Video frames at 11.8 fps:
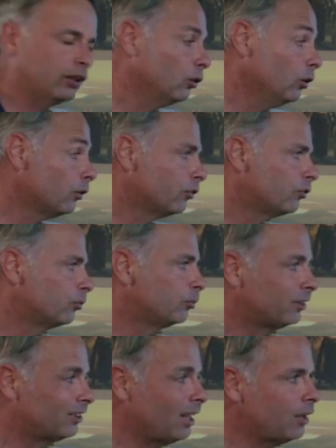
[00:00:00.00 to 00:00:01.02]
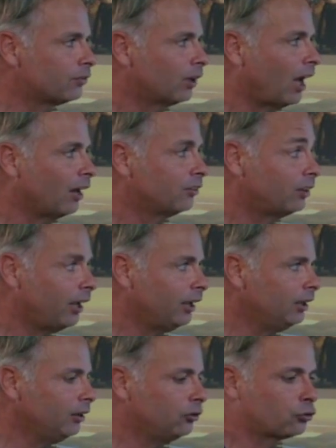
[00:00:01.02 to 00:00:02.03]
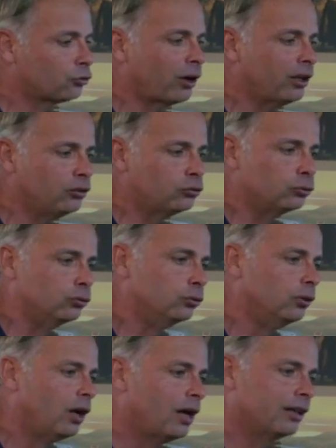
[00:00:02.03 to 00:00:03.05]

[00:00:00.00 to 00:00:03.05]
And a lot of slaves are dying trying to